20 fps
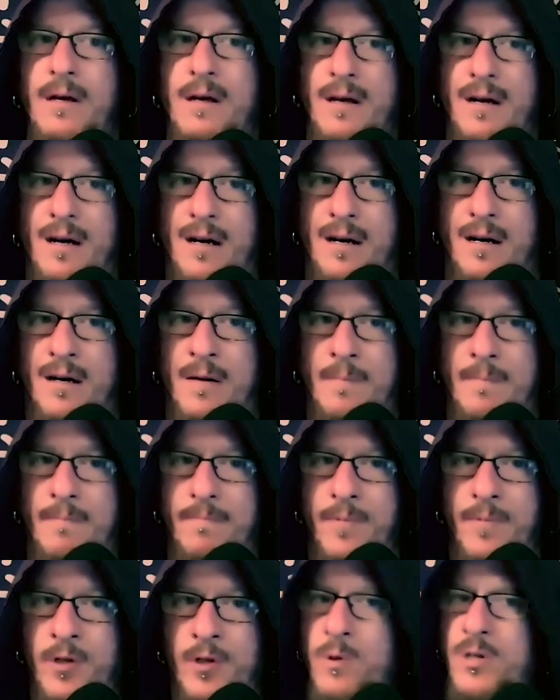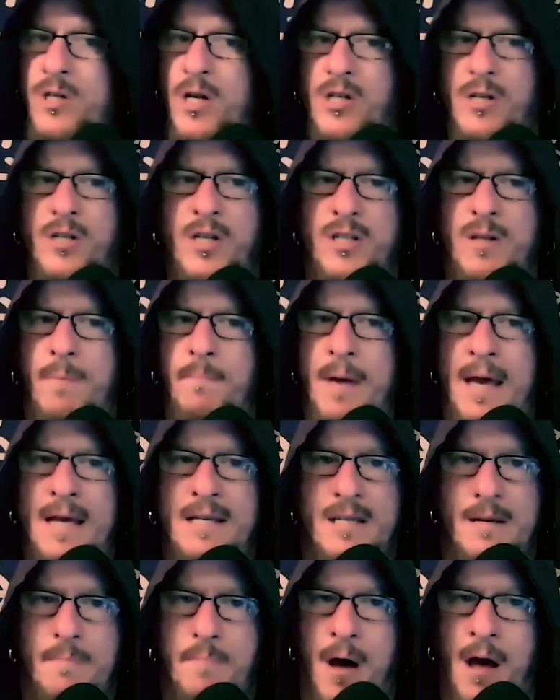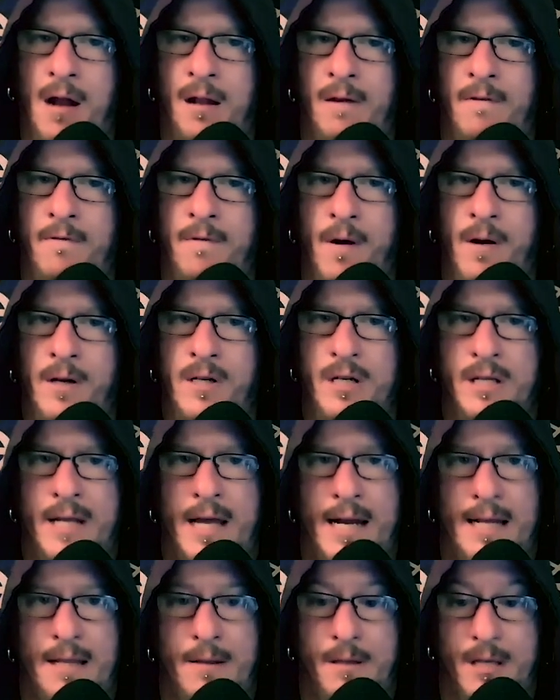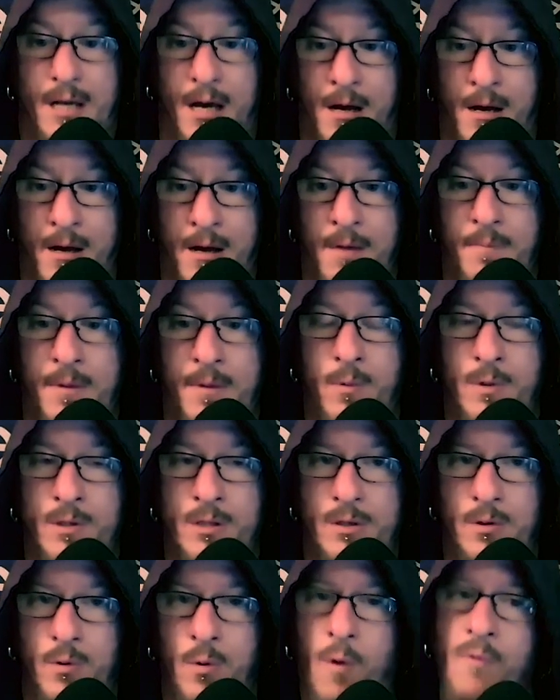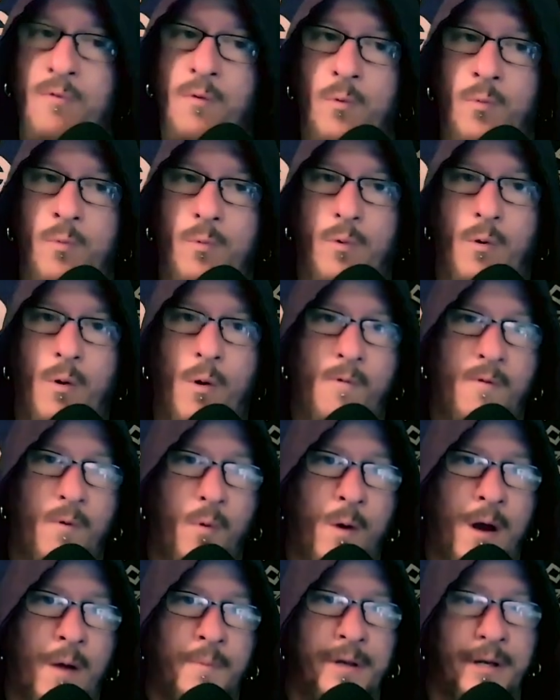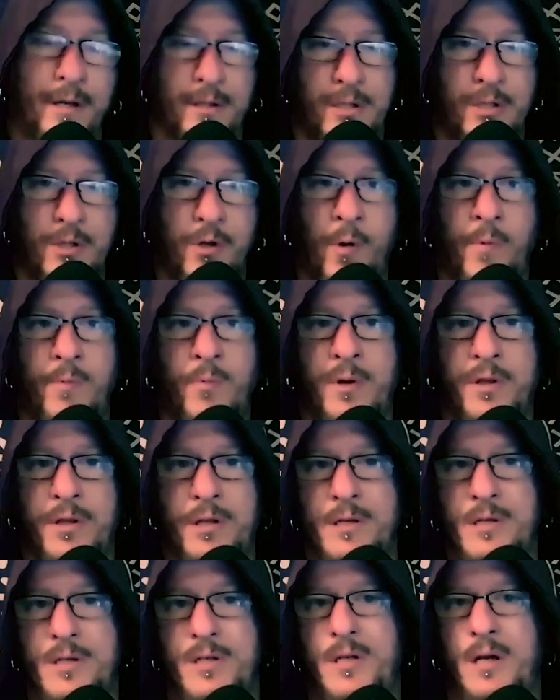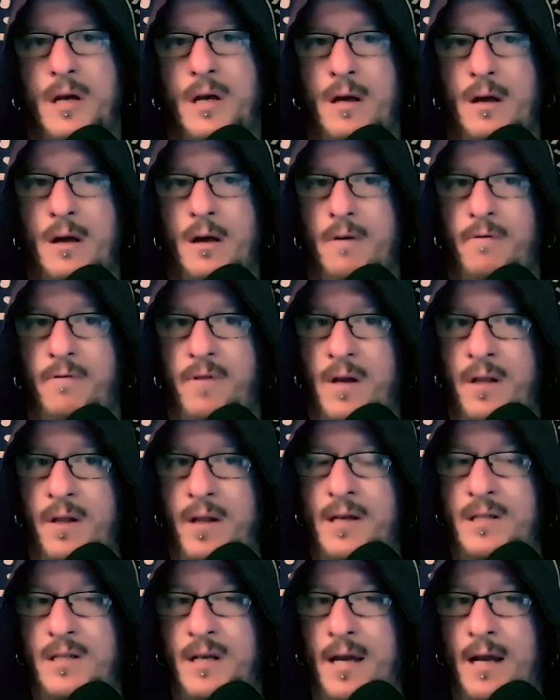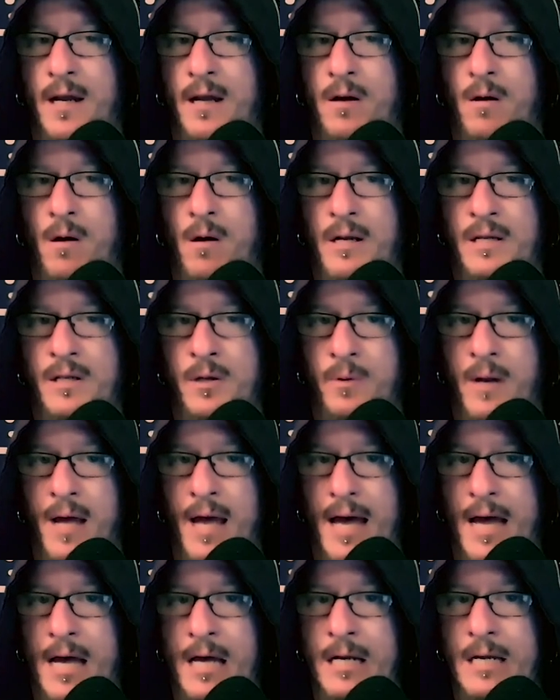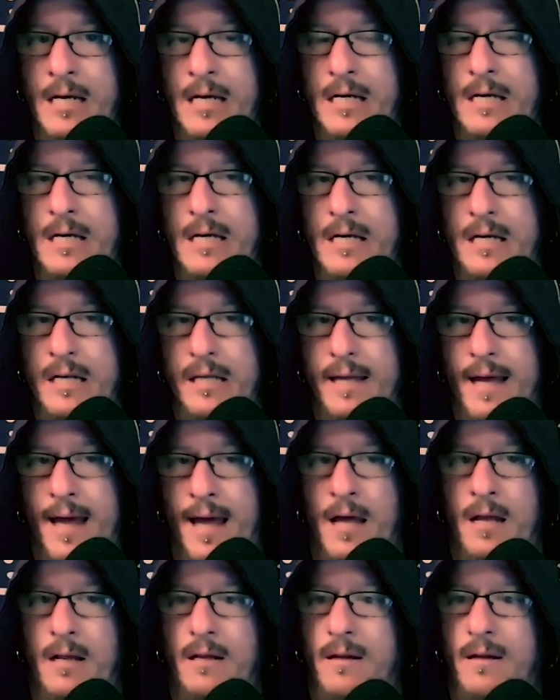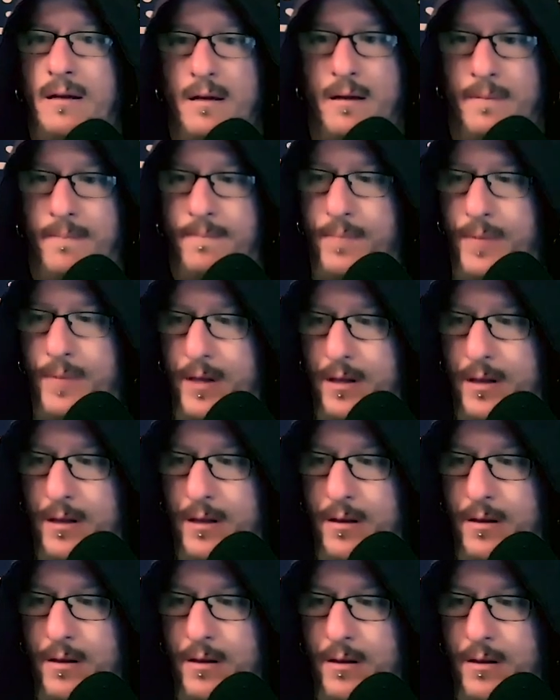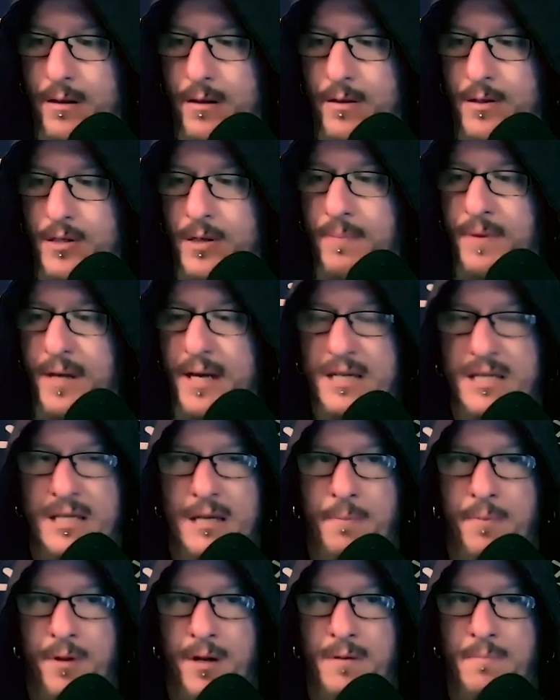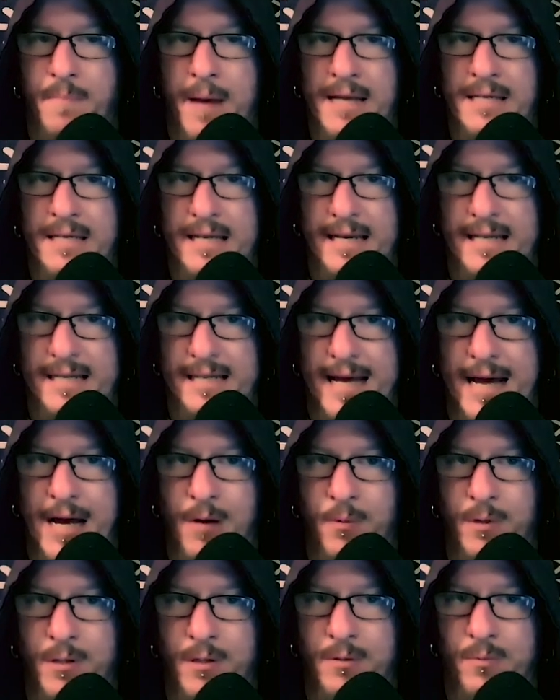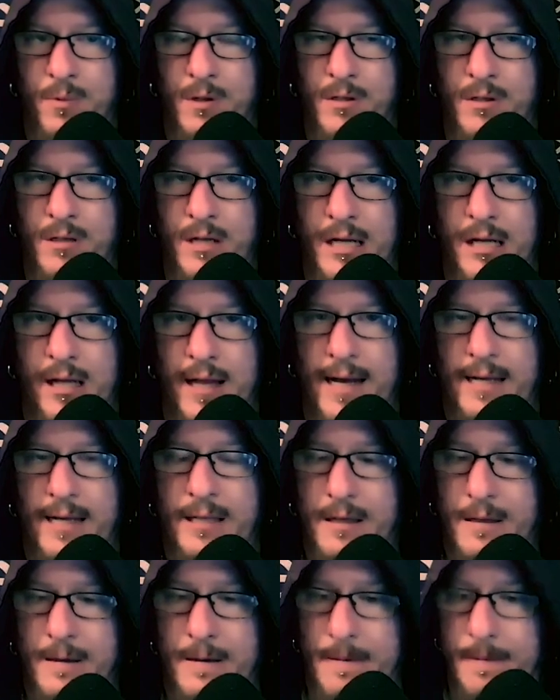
um, do such a just a basic bodily function that at the time he was too over overwhelmed and consumed with his feelings and getting caught in his own head that something as simple and basic as that was was neglected